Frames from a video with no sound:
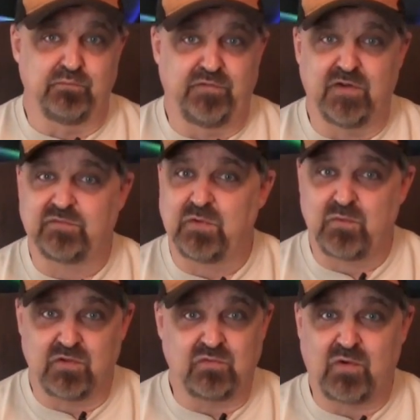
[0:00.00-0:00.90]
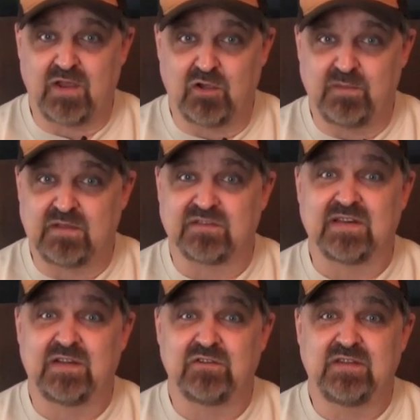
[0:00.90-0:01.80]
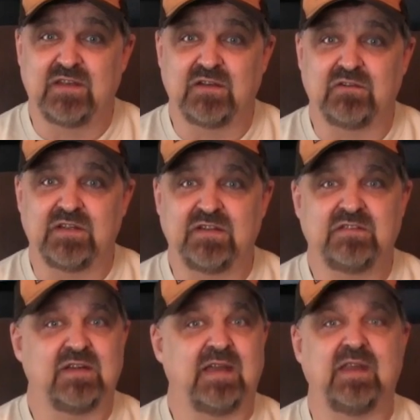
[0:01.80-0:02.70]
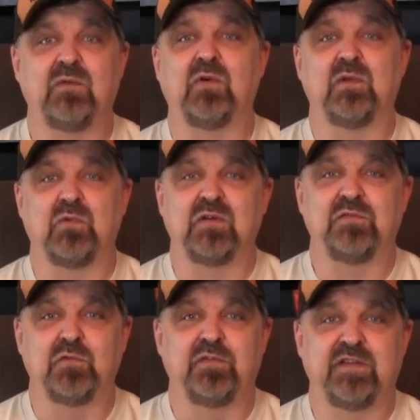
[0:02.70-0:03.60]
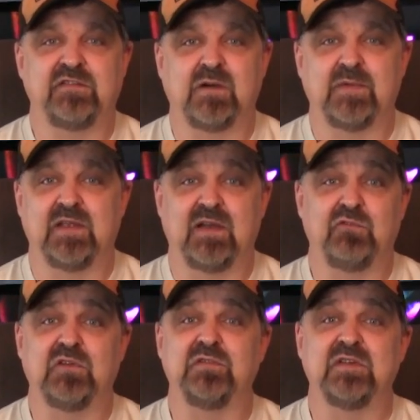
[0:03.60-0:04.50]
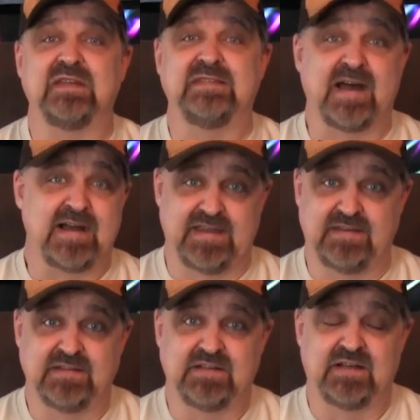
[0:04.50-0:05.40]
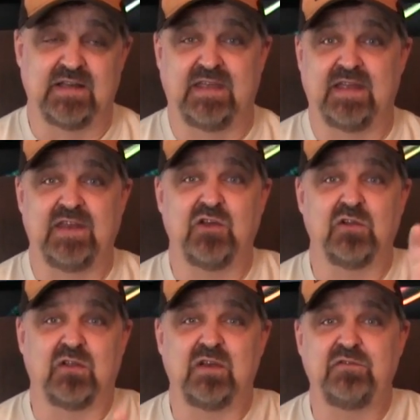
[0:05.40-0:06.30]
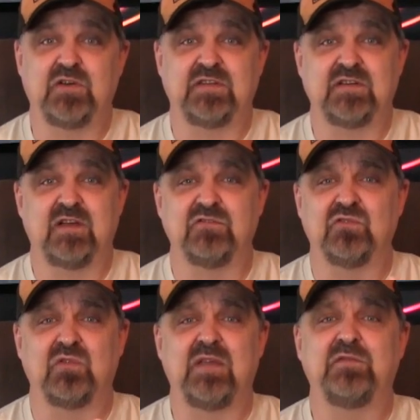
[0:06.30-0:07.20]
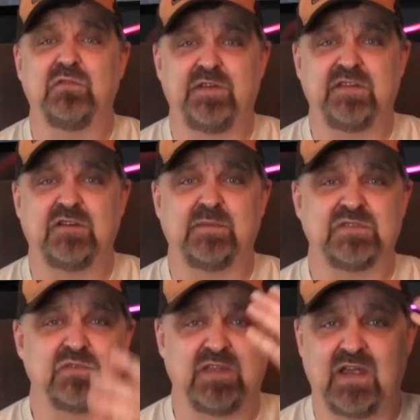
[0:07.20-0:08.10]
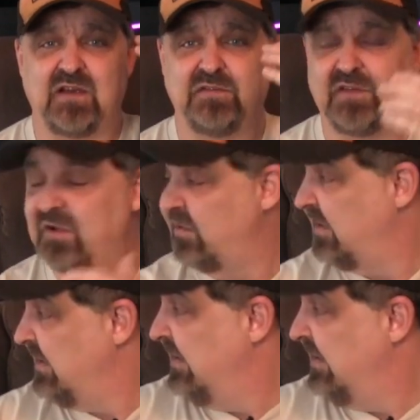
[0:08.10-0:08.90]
Folks, we rode to Wyoming. It was 110 degrees. I didn't want to wear a full face helmet. I would have died. And I know a lot of you out there have great full face helmets with airflow.